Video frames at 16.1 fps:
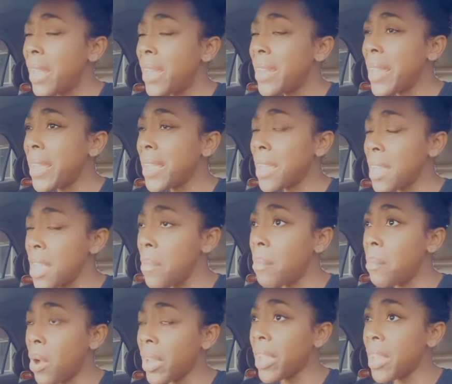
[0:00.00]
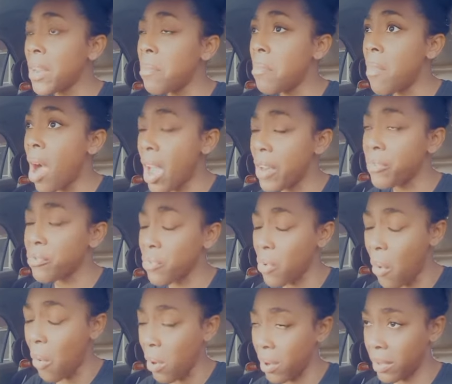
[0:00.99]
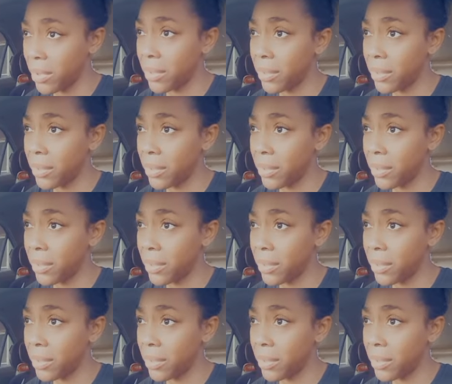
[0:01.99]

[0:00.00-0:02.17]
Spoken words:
They keep booking Monroe